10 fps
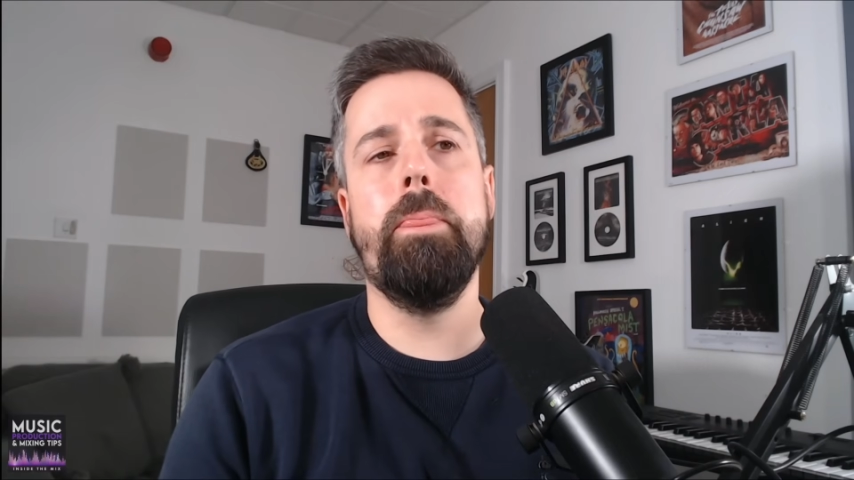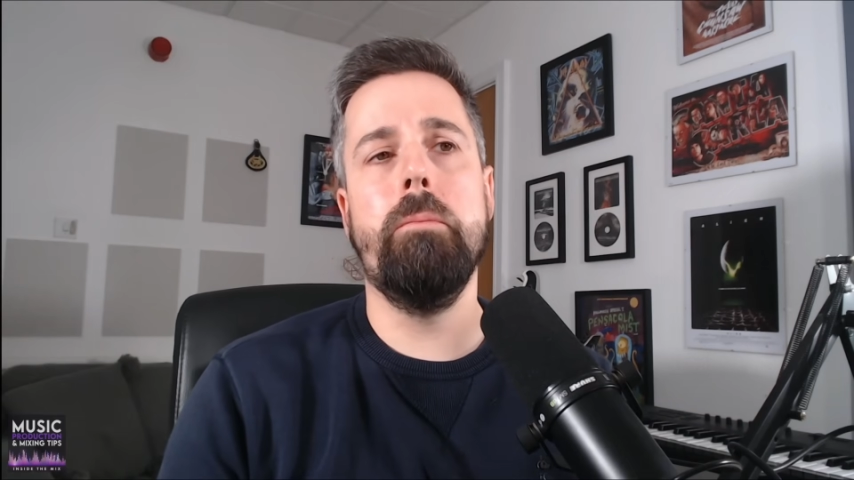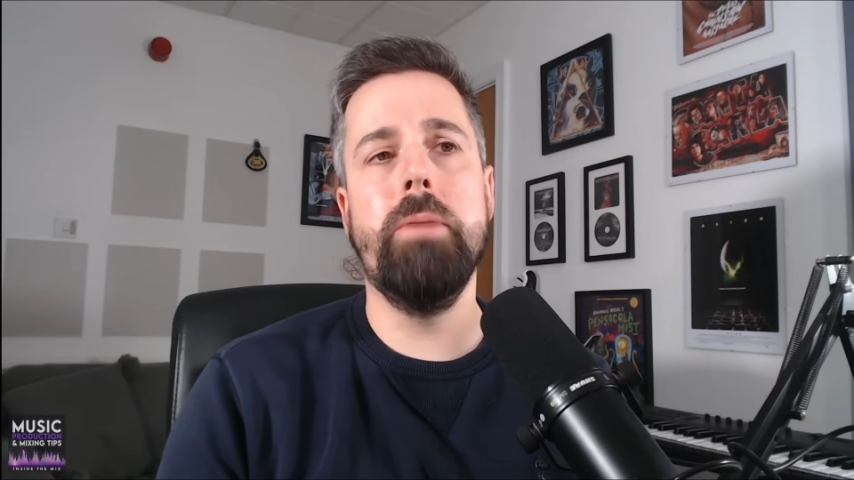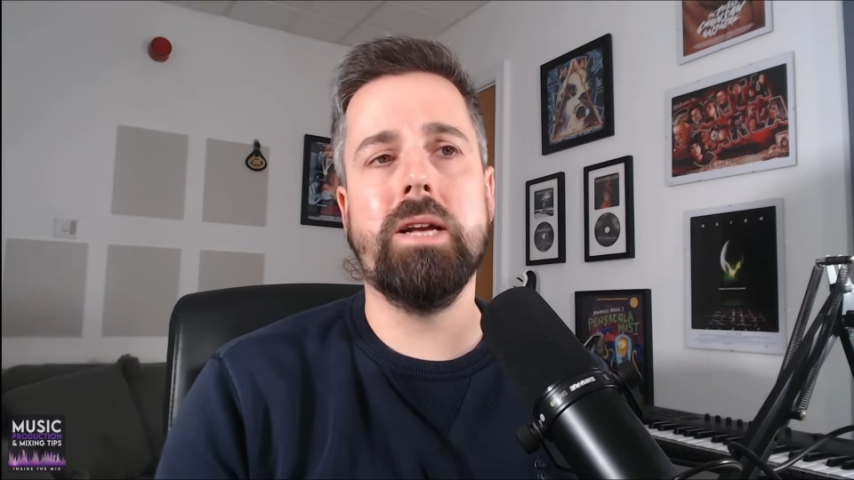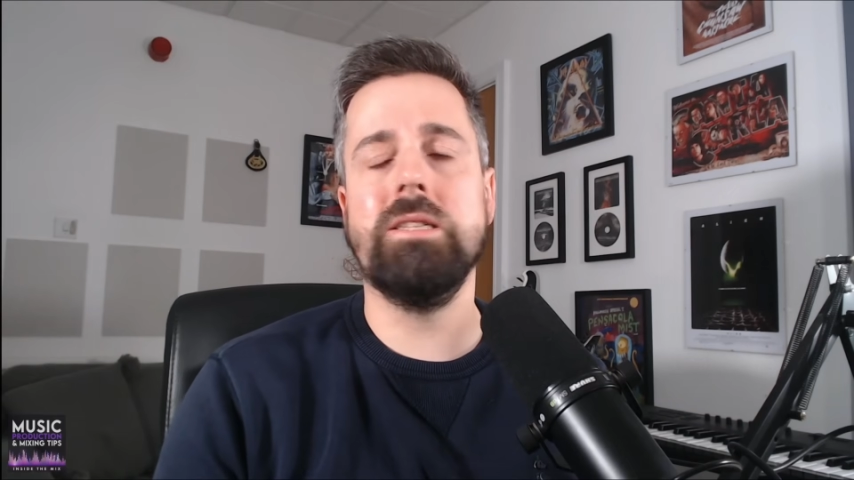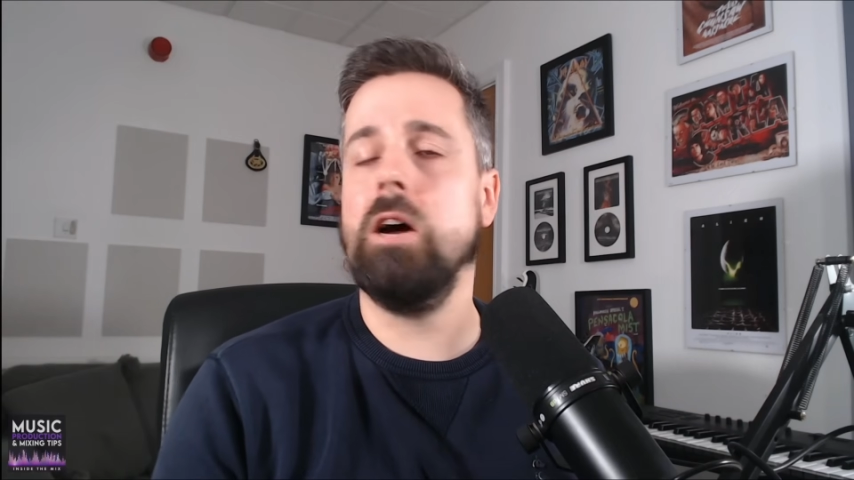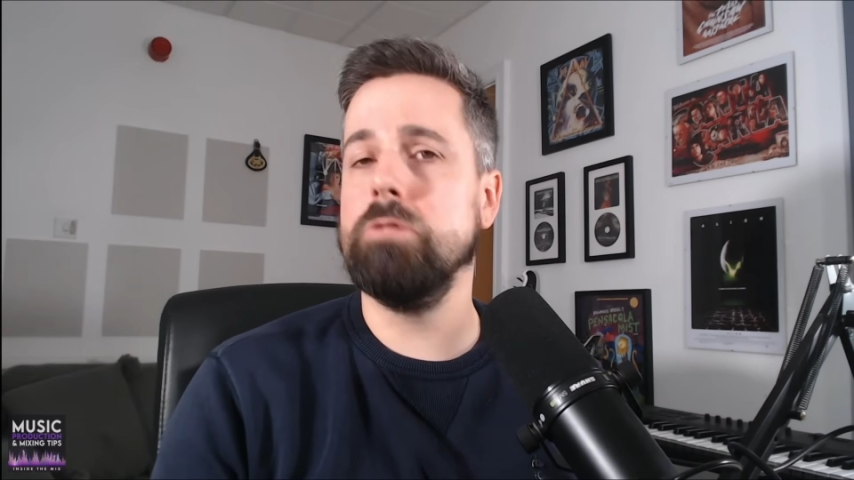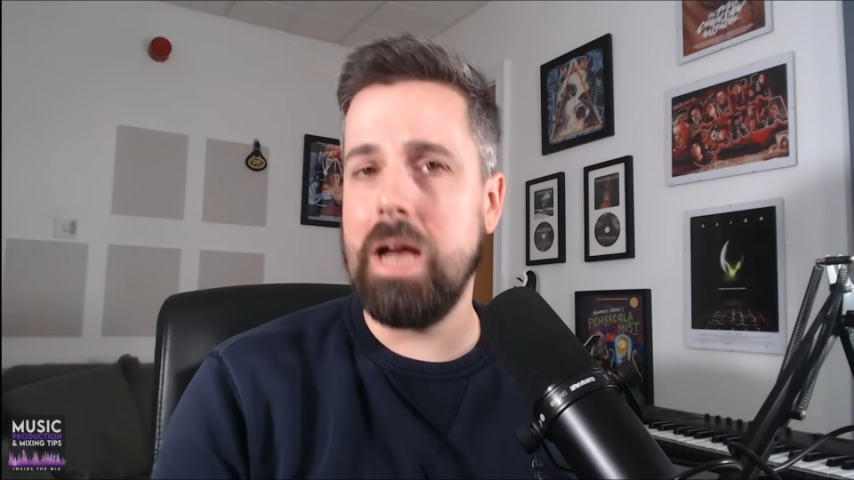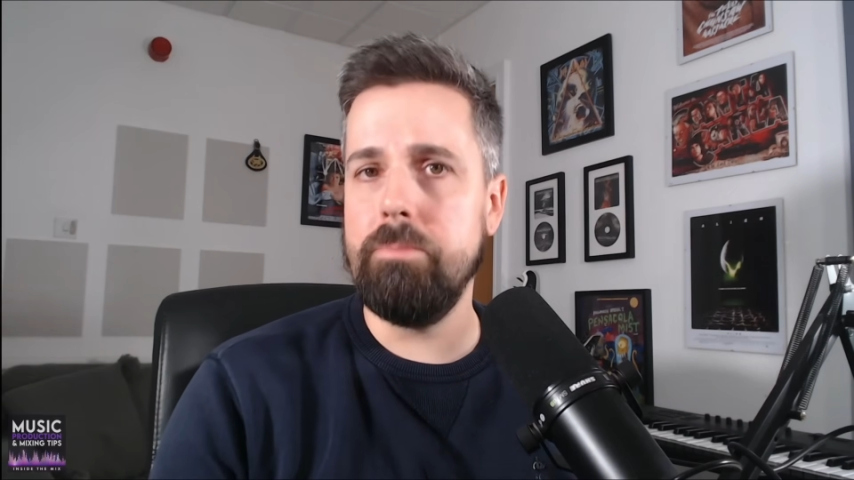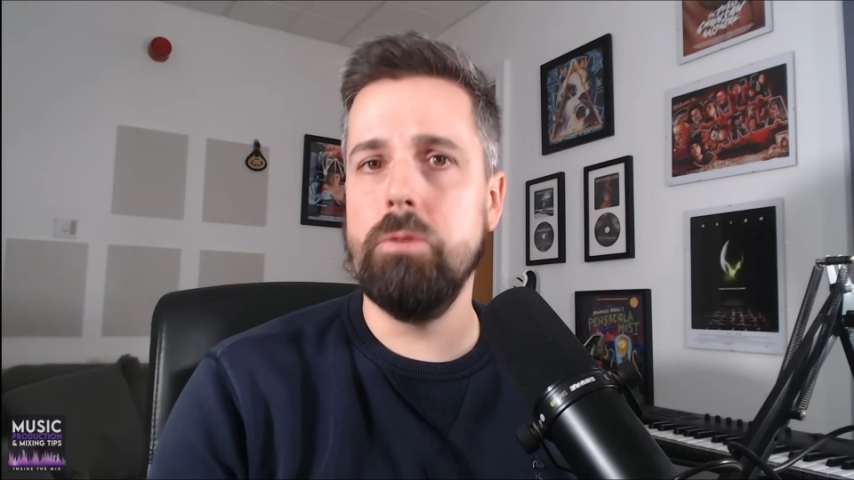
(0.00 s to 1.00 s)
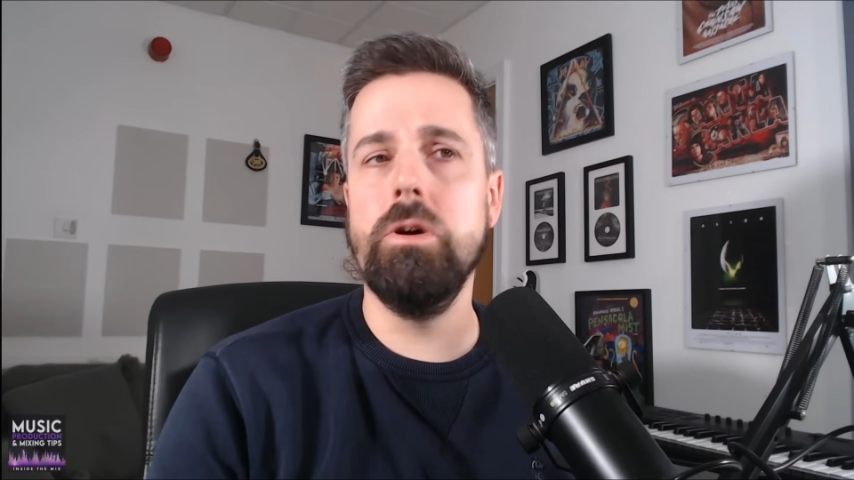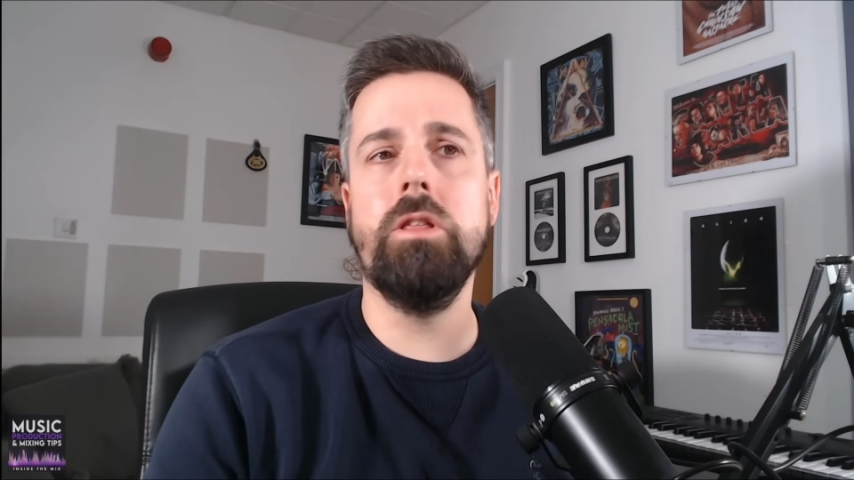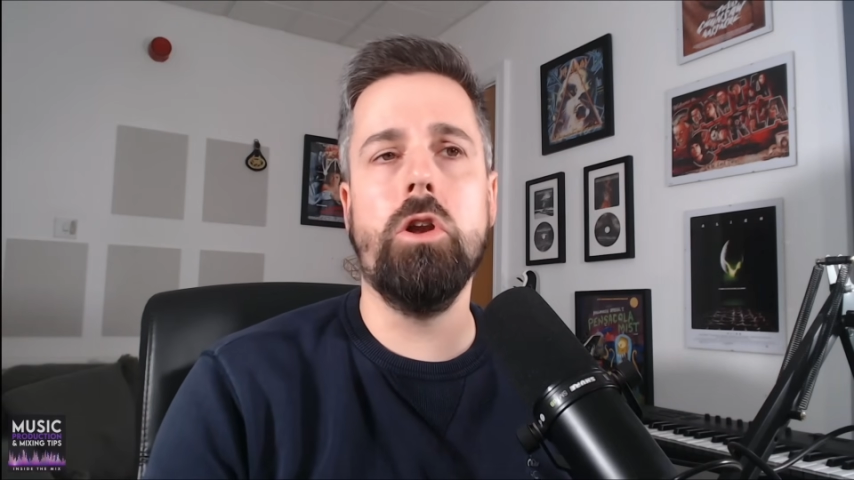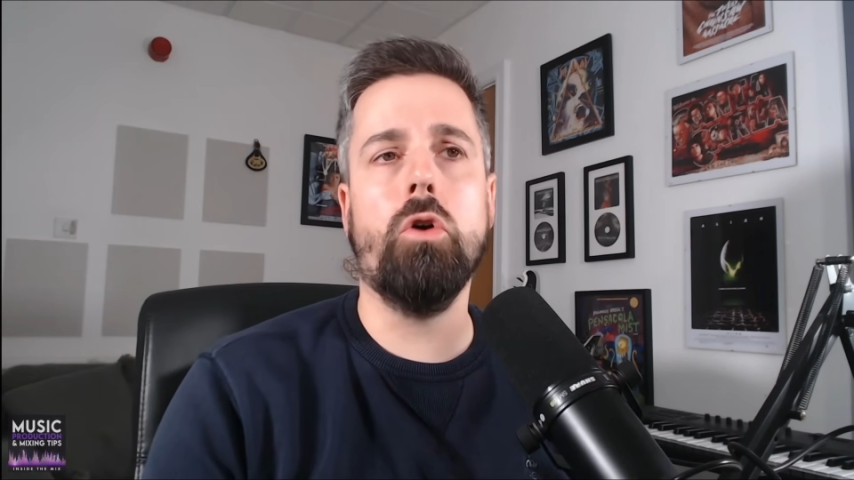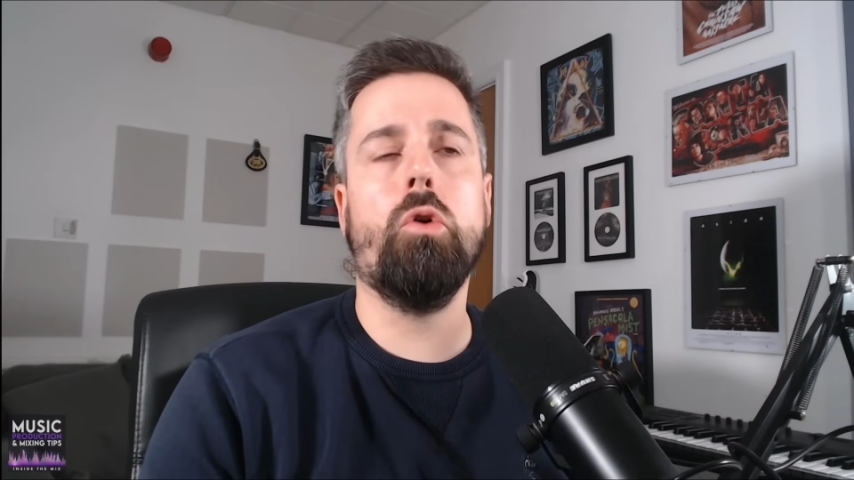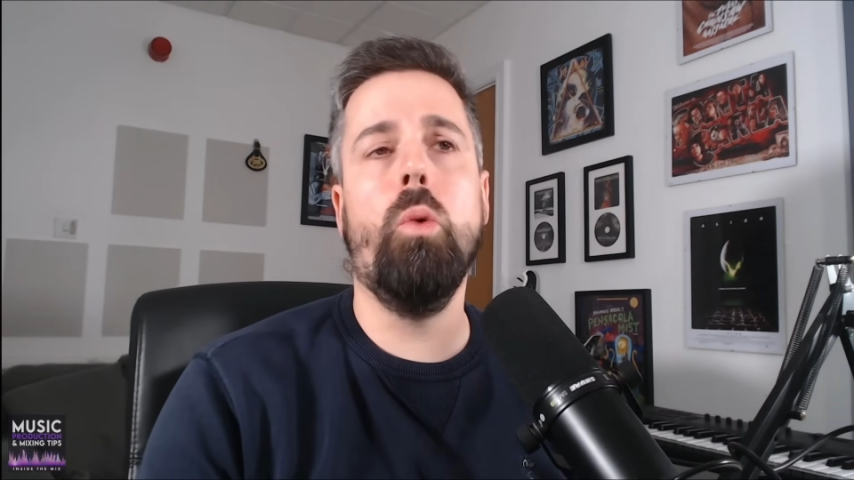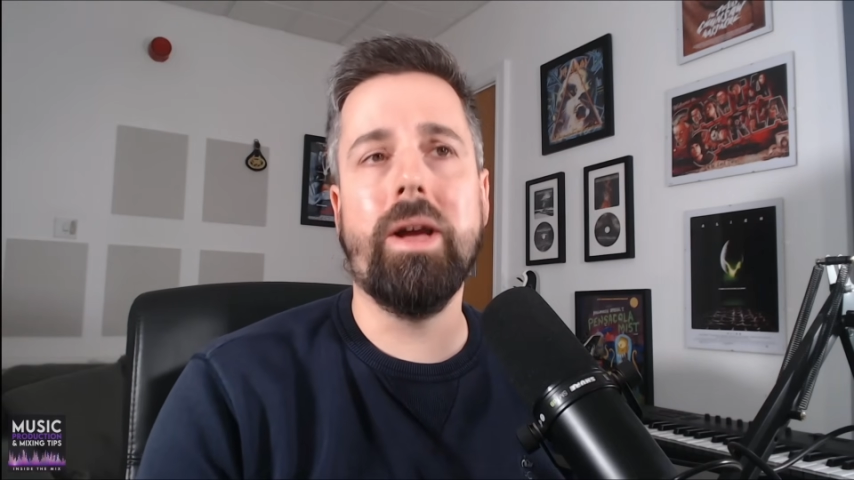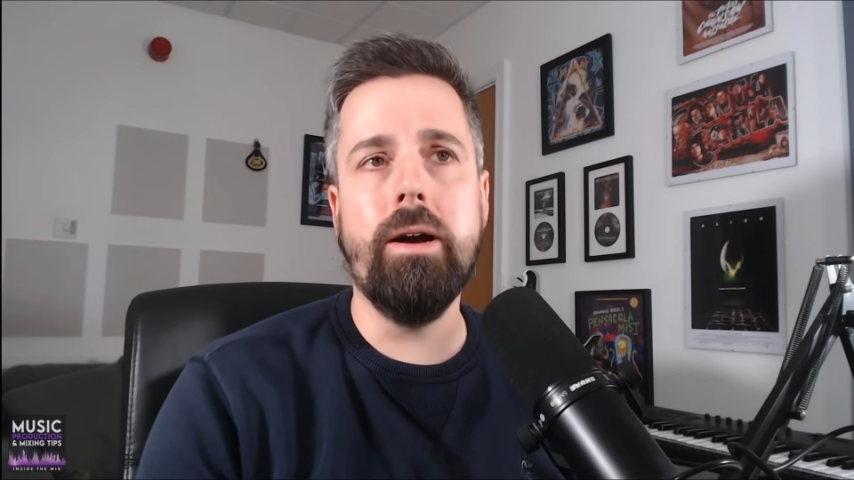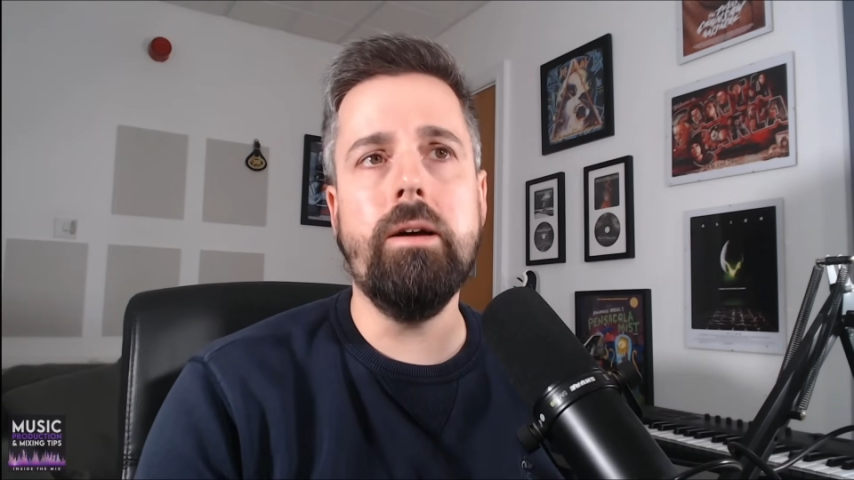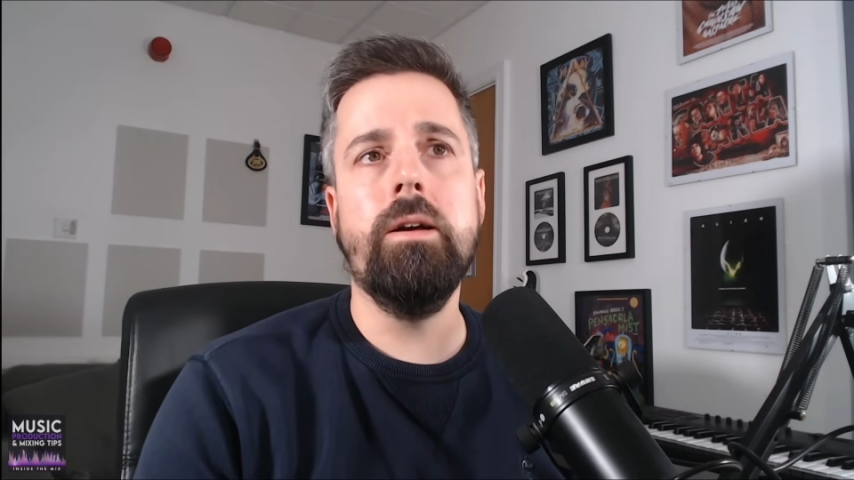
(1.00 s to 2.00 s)
mix that I was happy with a lot
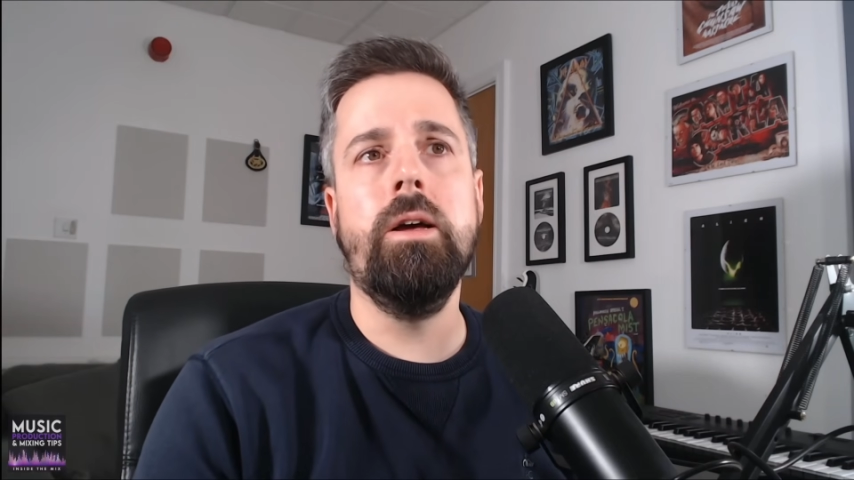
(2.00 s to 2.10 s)
quicker.